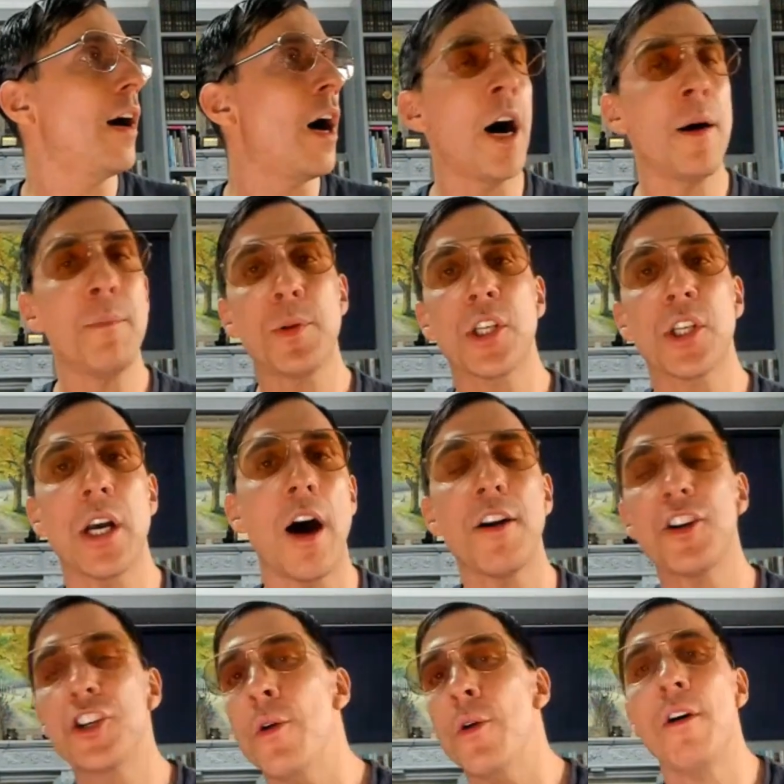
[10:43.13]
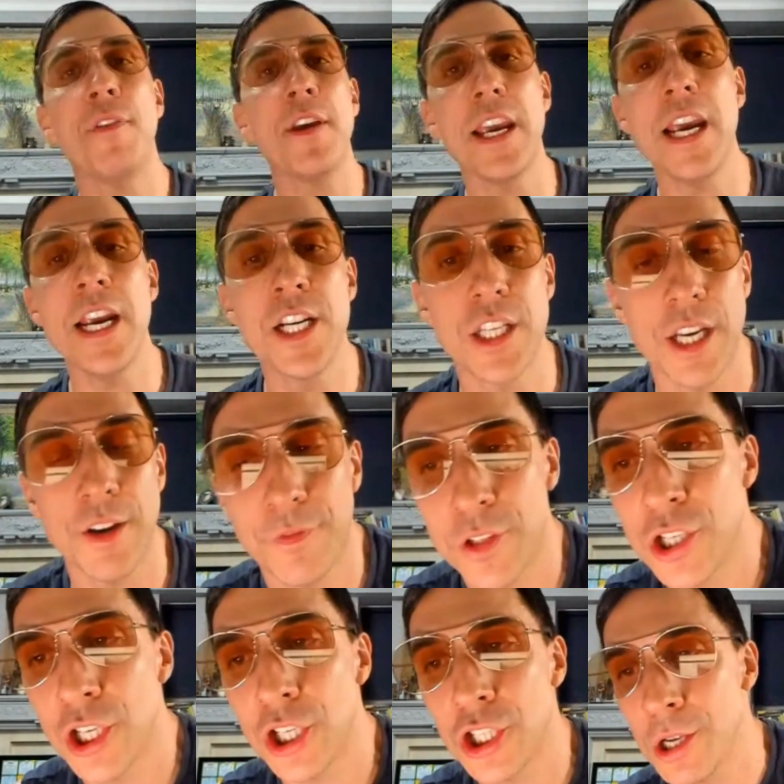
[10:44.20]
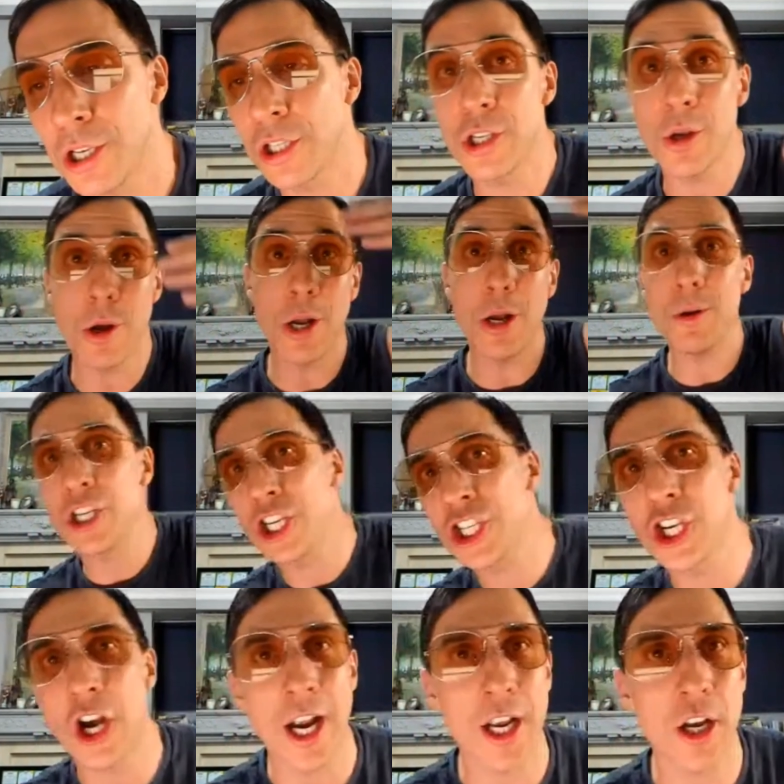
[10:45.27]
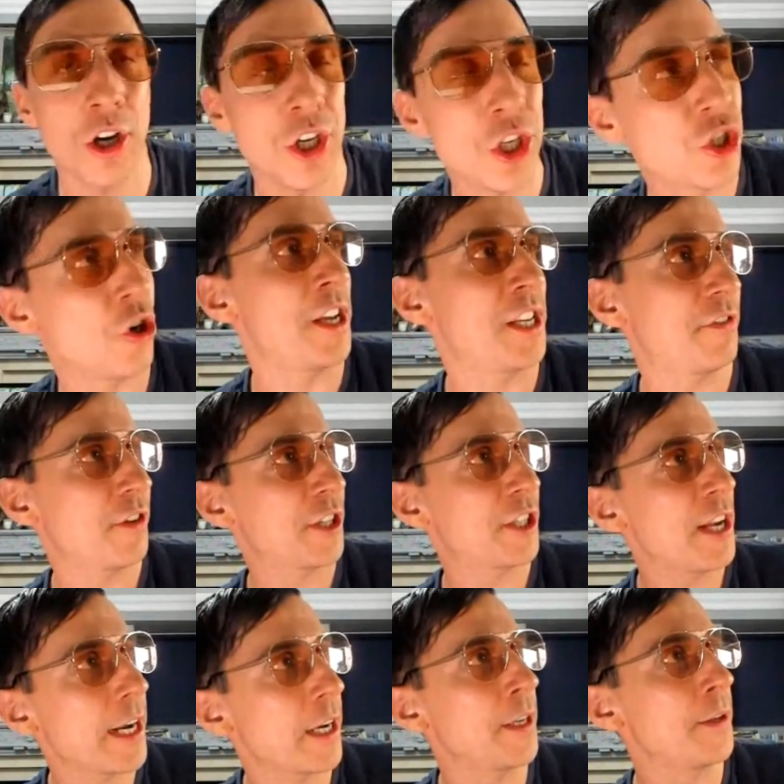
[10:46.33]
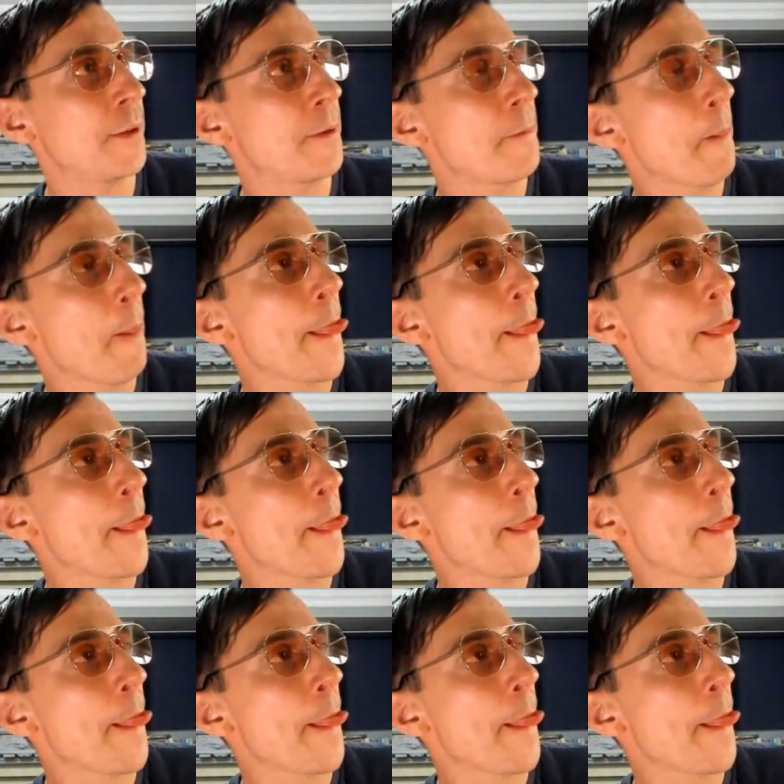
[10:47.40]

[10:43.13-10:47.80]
Do you know what I think it is? If just to psychologize for a second,